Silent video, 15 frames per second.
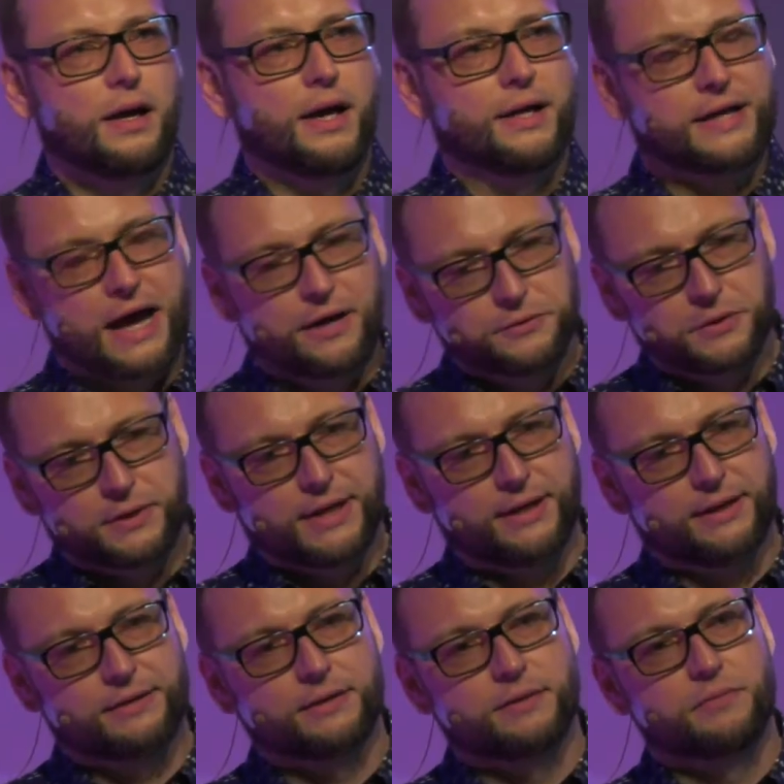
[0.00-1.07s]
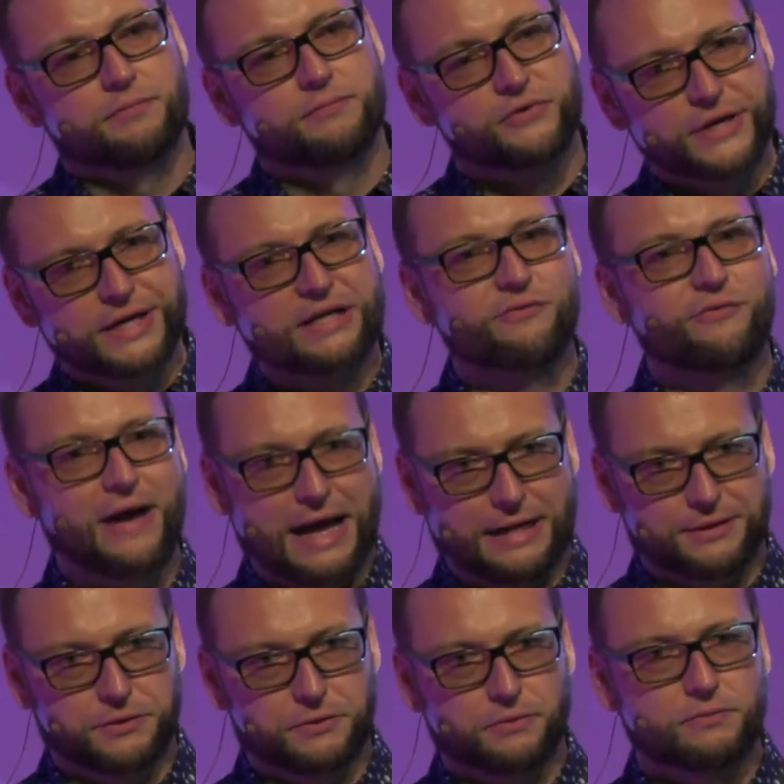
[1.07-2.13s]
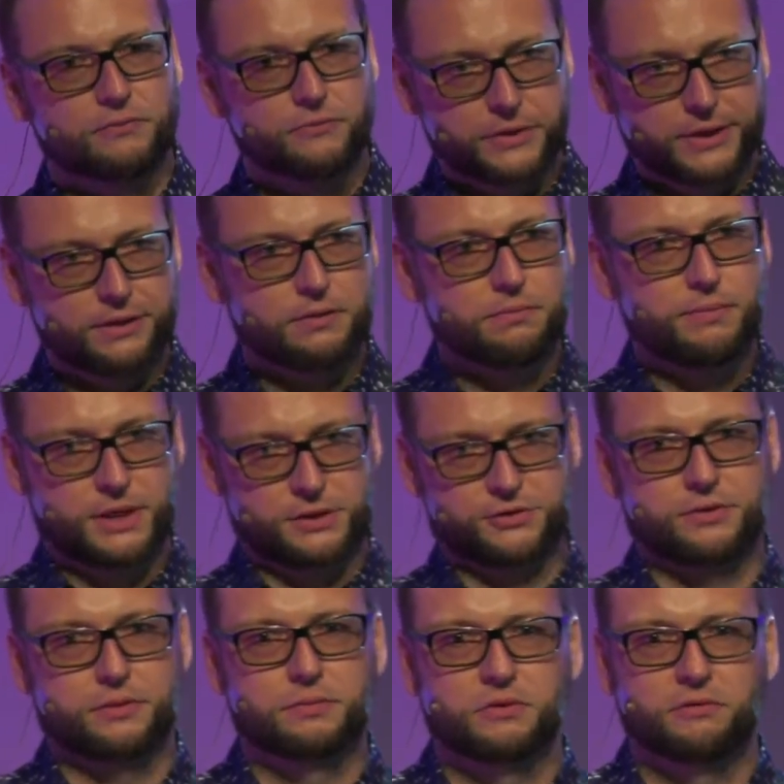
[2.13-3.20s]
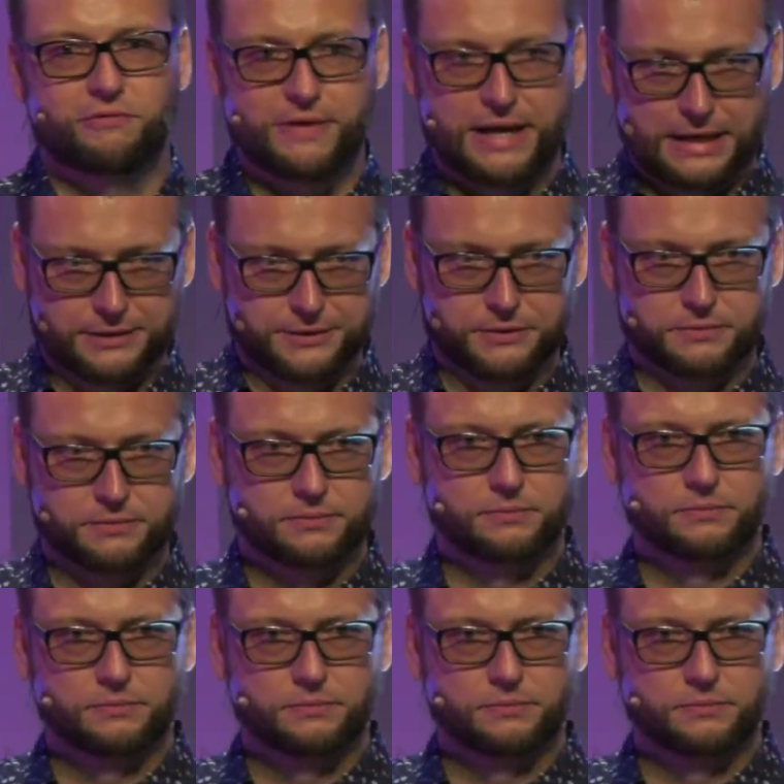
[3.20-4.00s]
and how you can bring value, real measurable value,